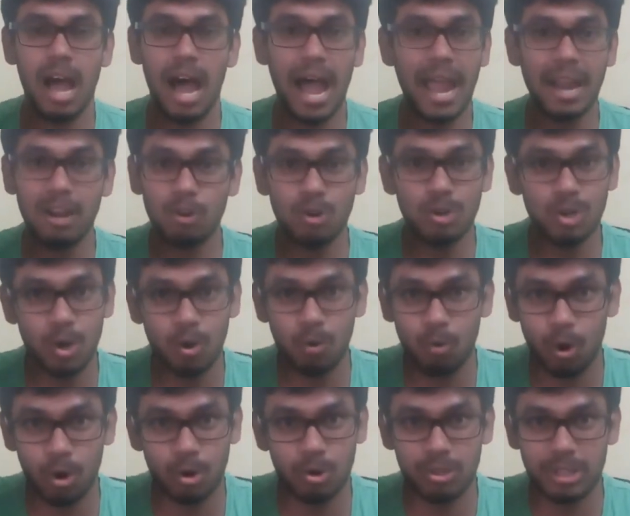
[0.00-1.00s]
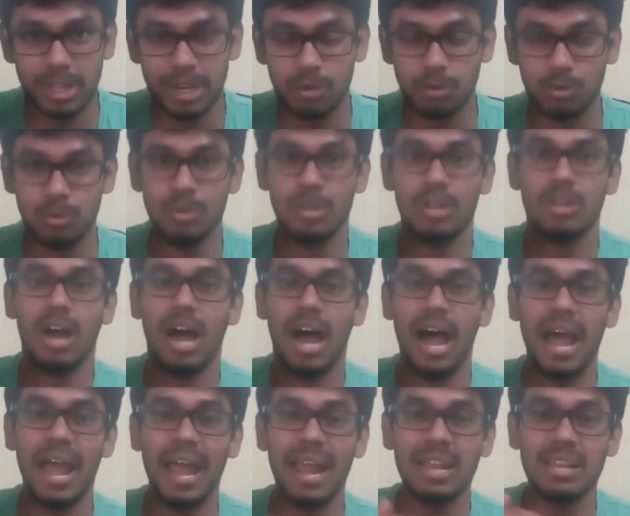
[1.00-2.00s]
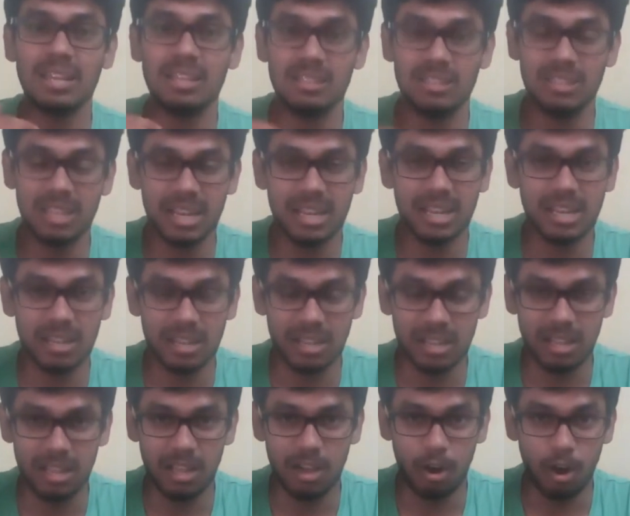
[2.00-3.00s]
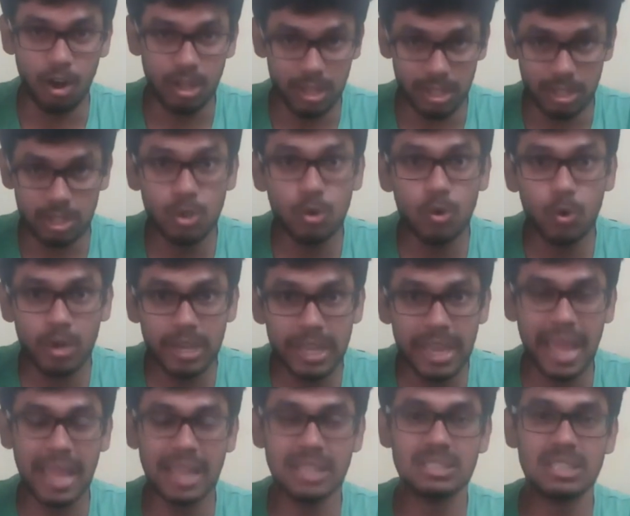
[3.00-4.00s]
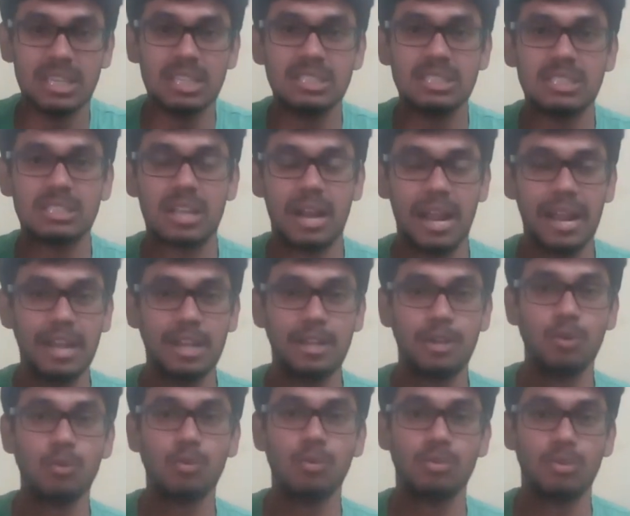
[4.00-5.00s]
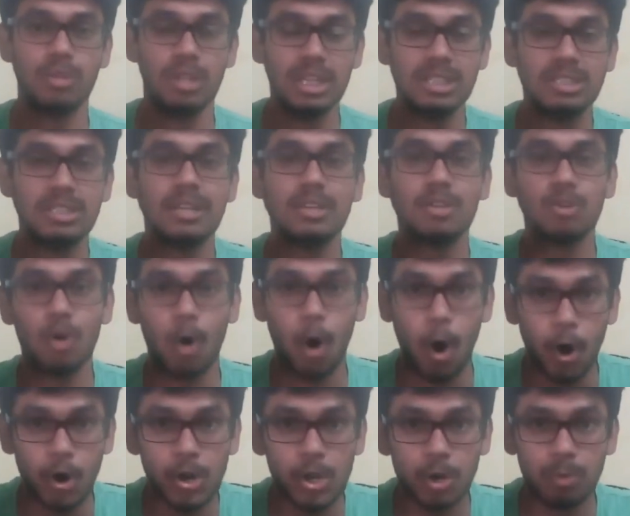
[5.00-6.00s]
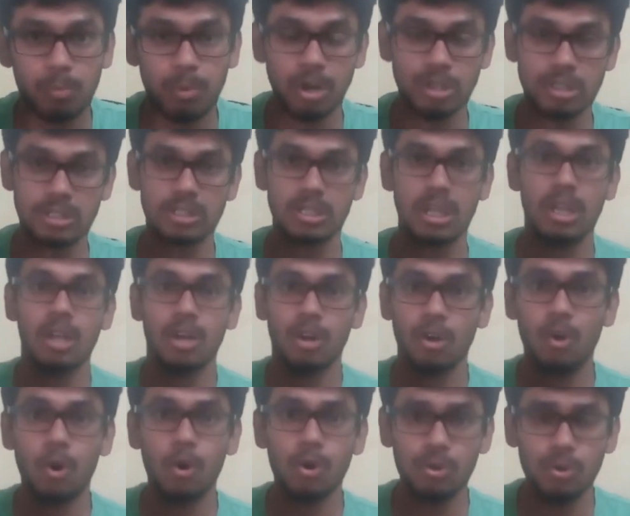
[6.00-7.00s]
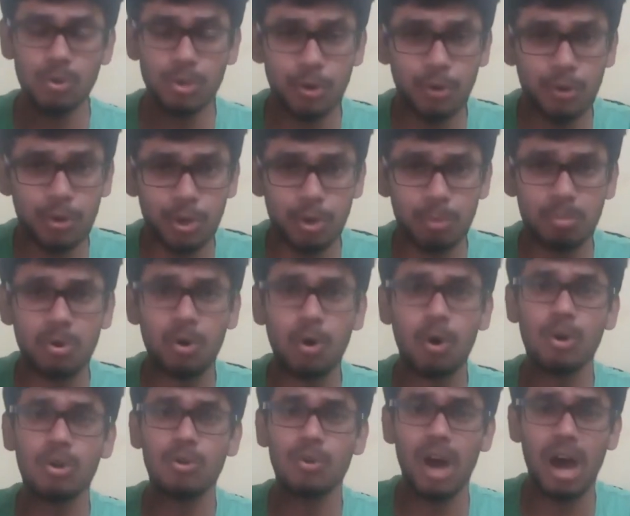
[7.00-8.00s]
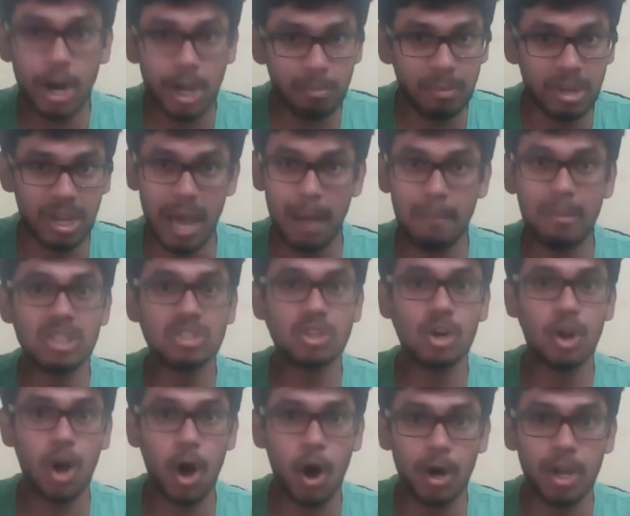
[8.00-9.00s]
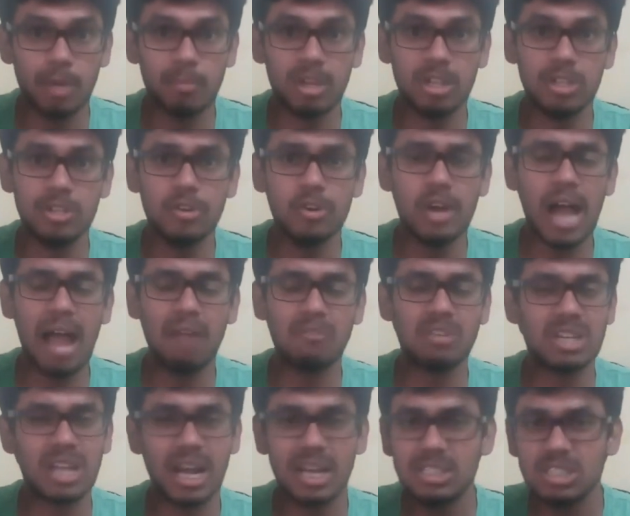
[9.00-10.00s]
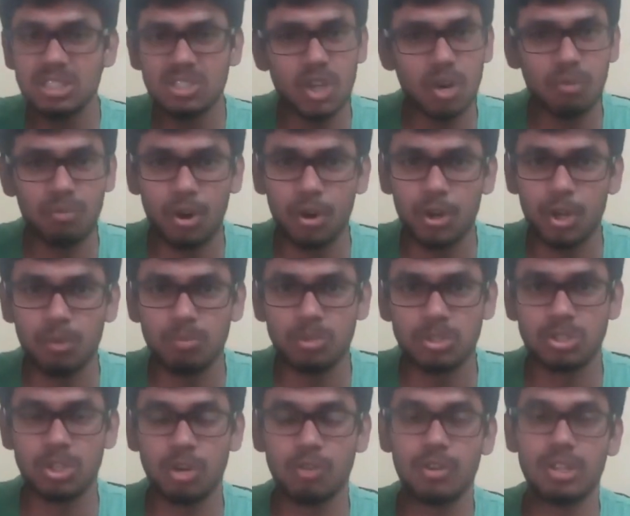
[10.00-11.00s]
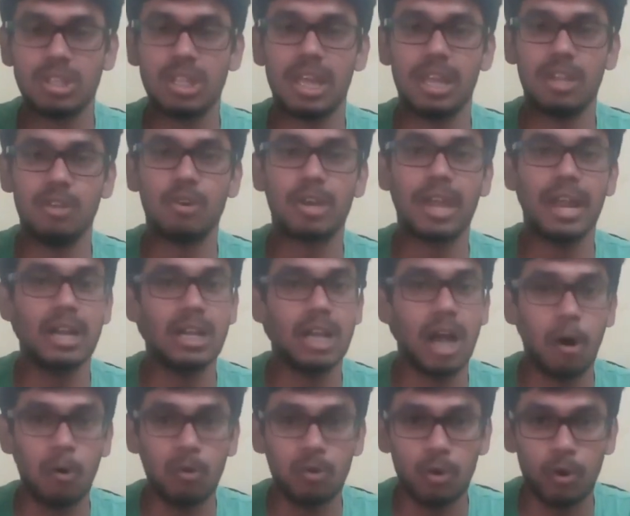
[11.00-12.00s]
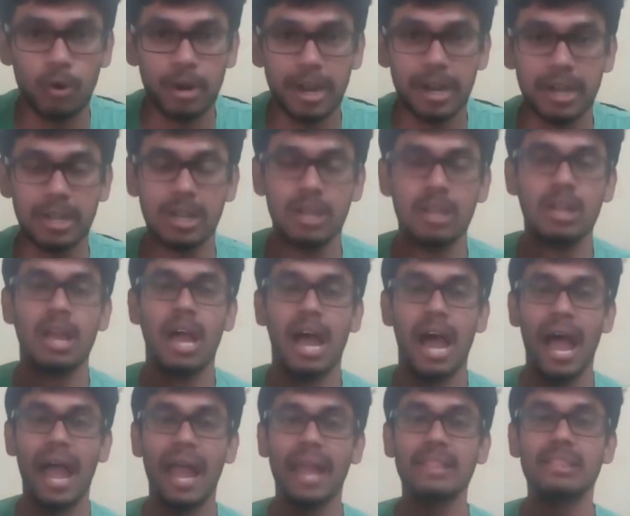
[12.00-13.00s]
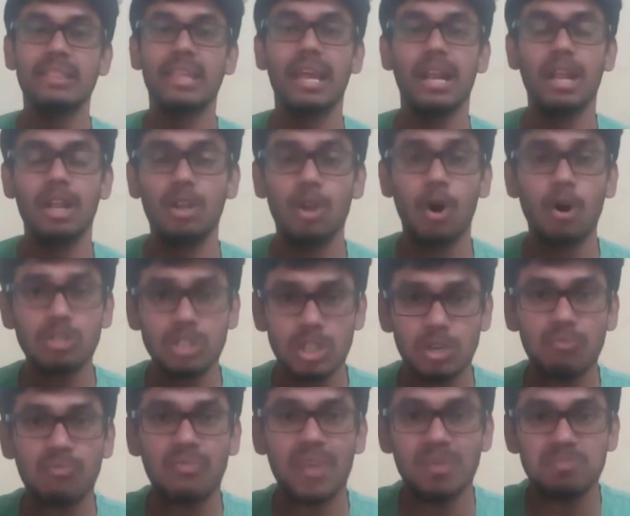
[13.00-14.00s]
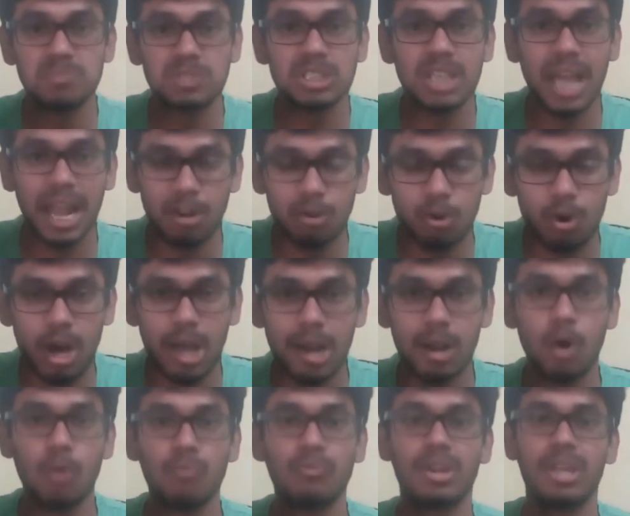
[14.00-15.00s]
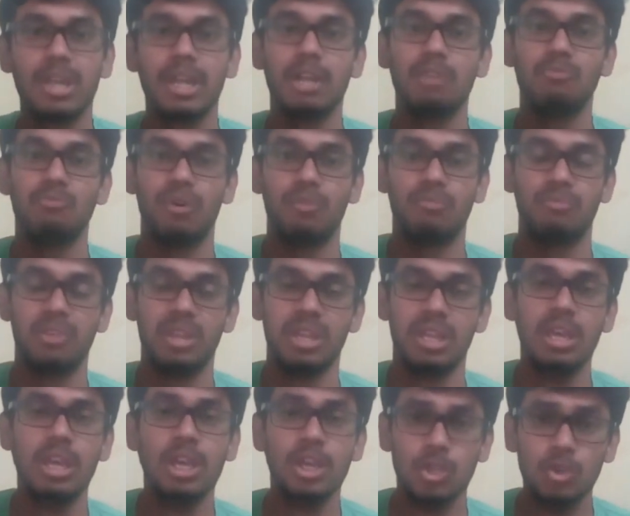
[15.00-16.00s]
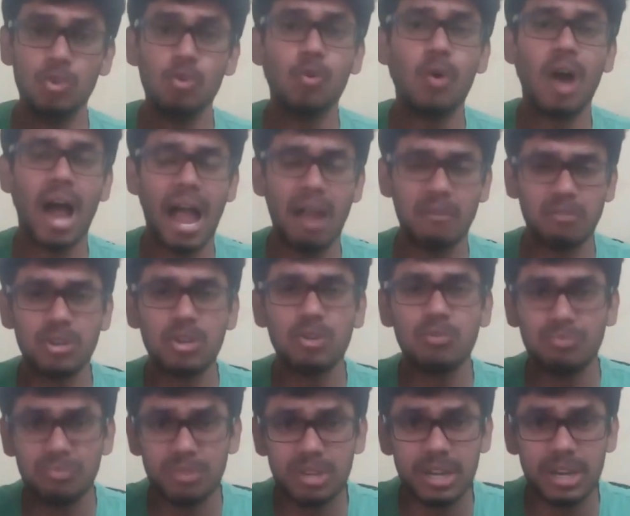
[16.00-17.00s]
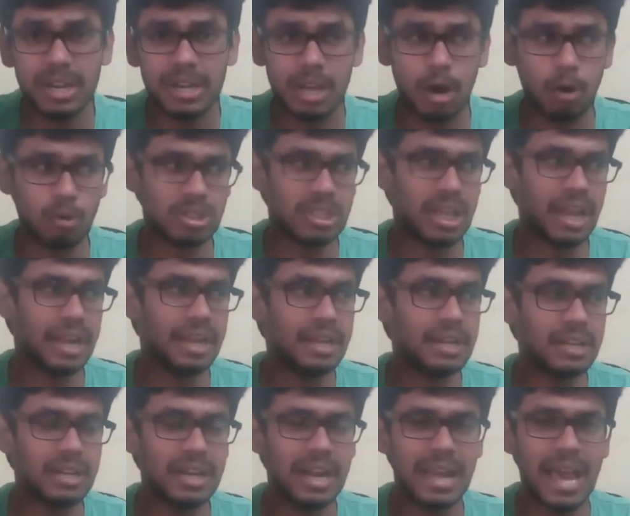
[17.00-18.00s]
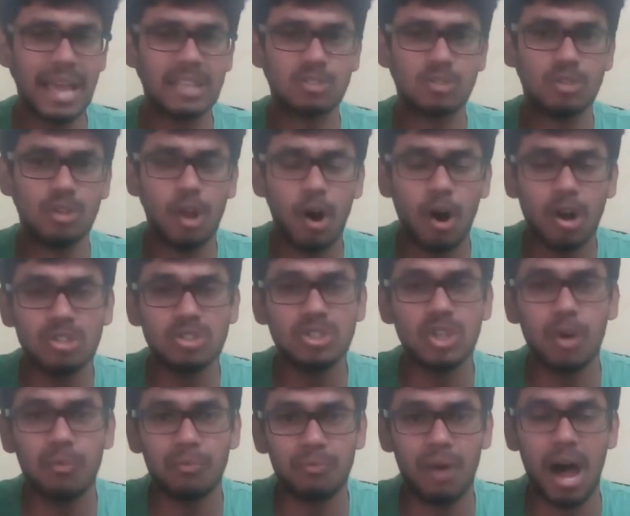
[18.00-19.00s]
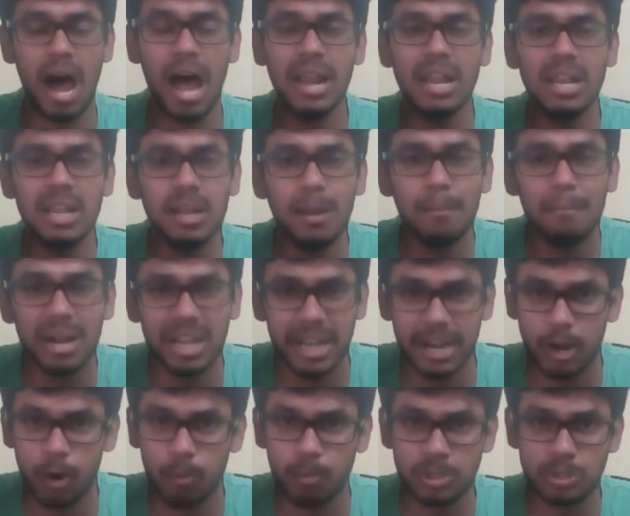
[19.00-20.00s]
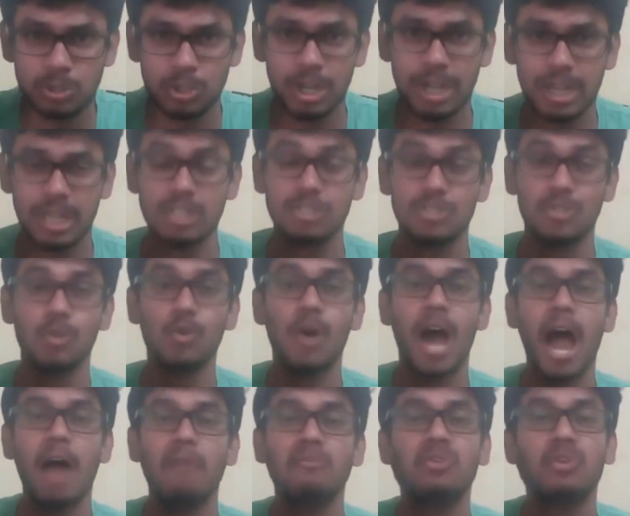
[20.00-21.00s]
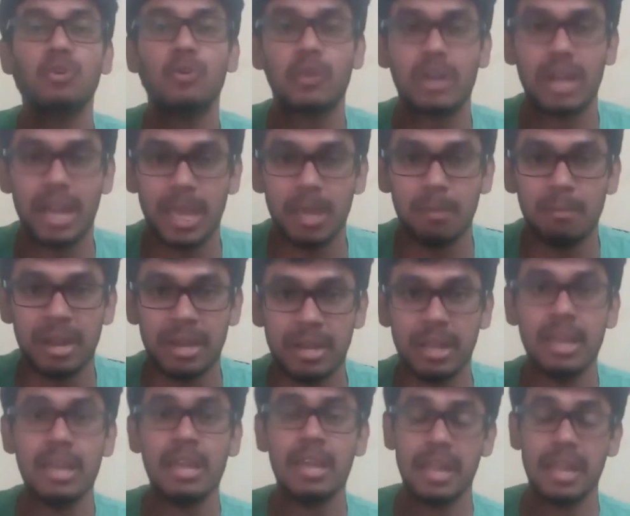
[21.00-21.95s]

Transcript: I don't know what do they do. And then you can just try to listen to audiobooks. Go to YouTube, go to Audible, Amazon Audible. You have tons of audiobooks over there. You can download it. And there are lots of websites who are offering it for free. You have to figure it out. The internet has lots of unlimited opportunities. You have to claim it.